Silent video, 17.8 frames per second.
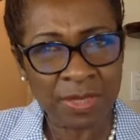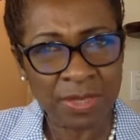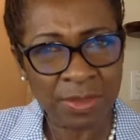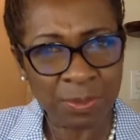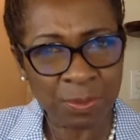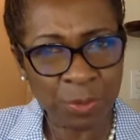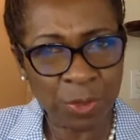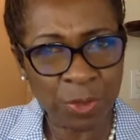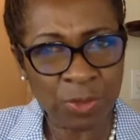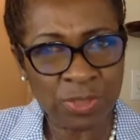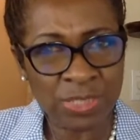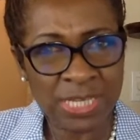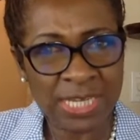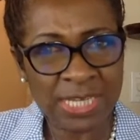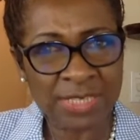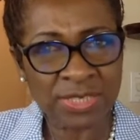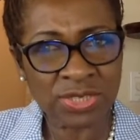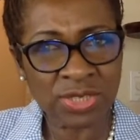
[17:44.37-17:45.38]
the
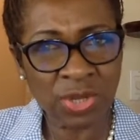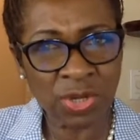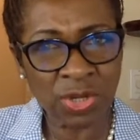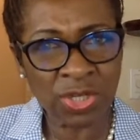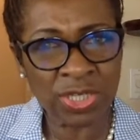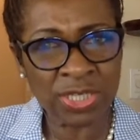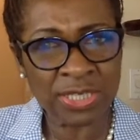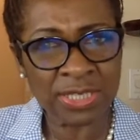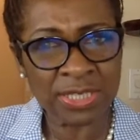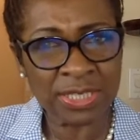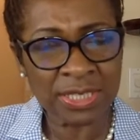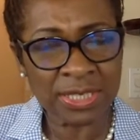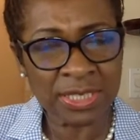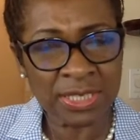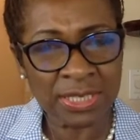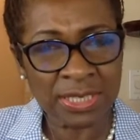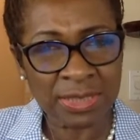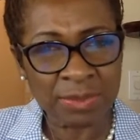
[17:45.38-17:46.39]
protest on
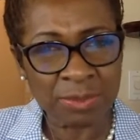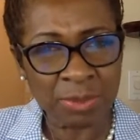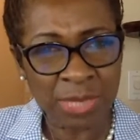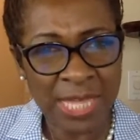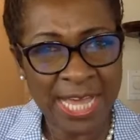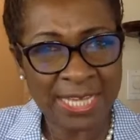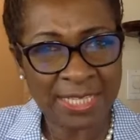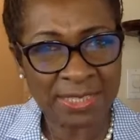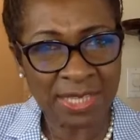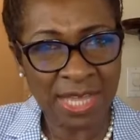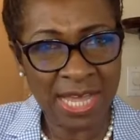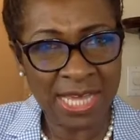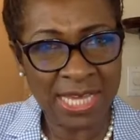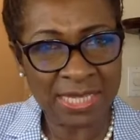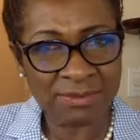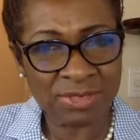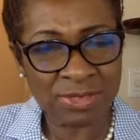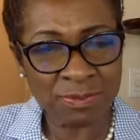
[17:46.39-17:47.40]
Black
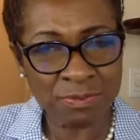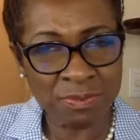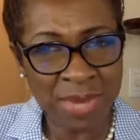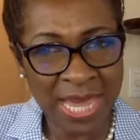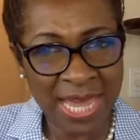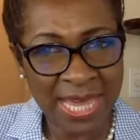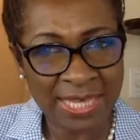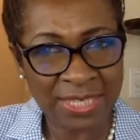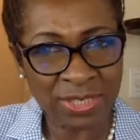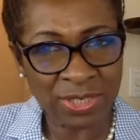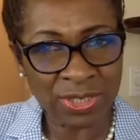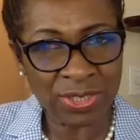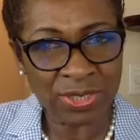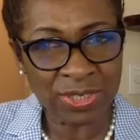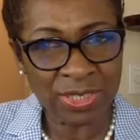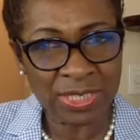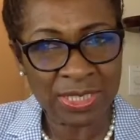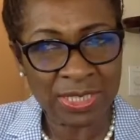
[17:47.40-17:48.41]
Lives
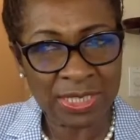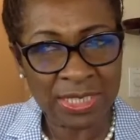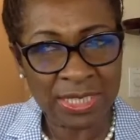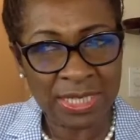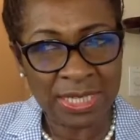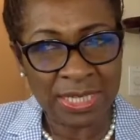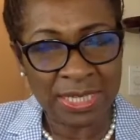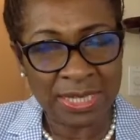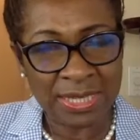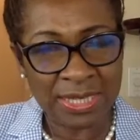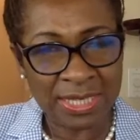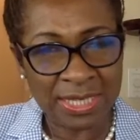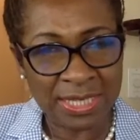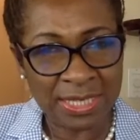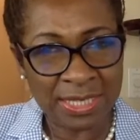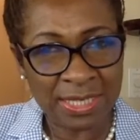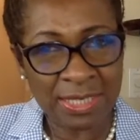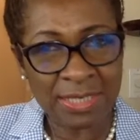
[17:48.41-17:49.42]
Matter, the
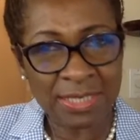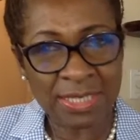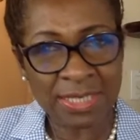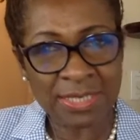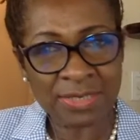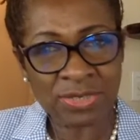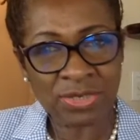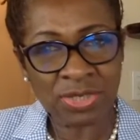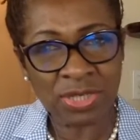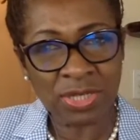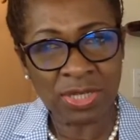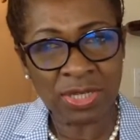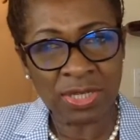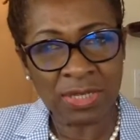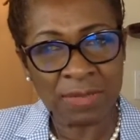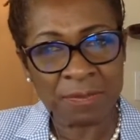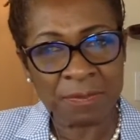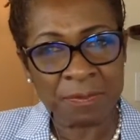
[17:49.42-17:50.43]
killings
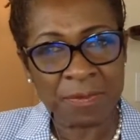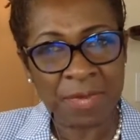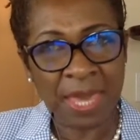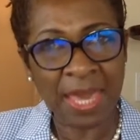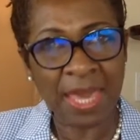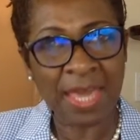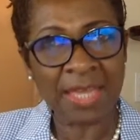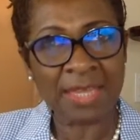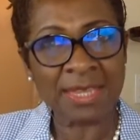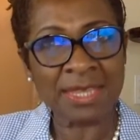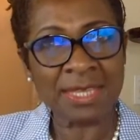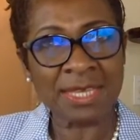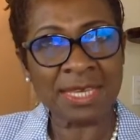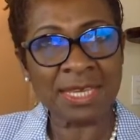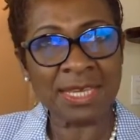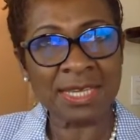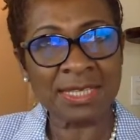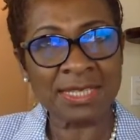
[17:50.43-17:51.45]
and
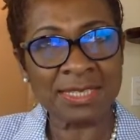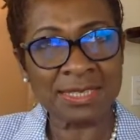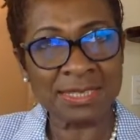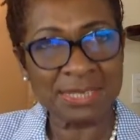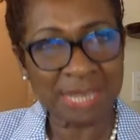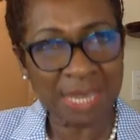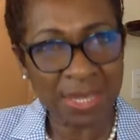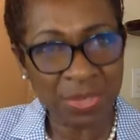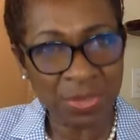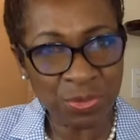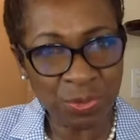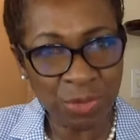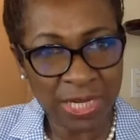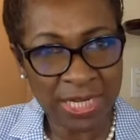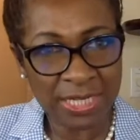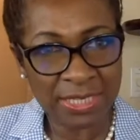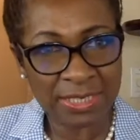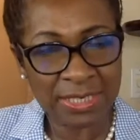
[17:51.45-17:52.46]
the death
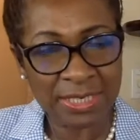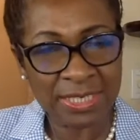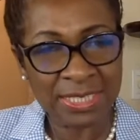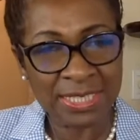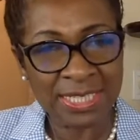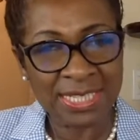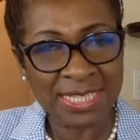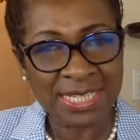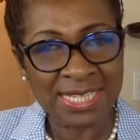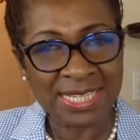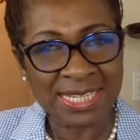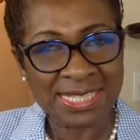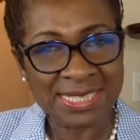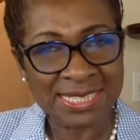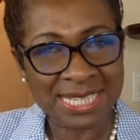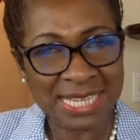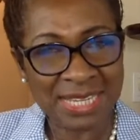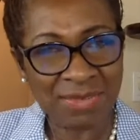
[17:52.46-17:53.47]
rate
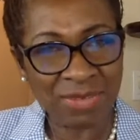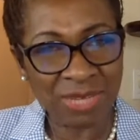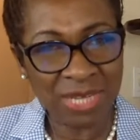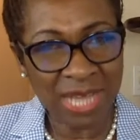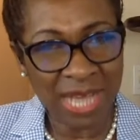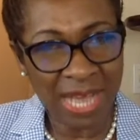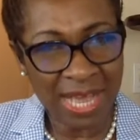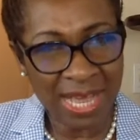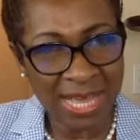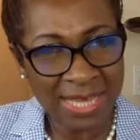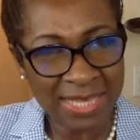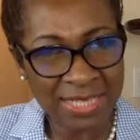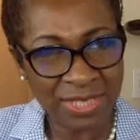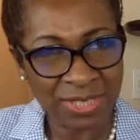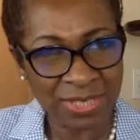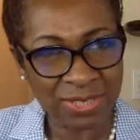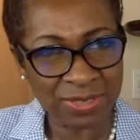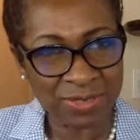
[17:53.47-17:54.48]
is even
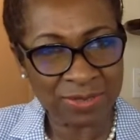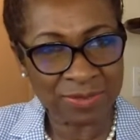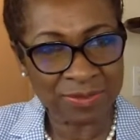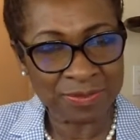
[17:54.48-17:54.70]
higher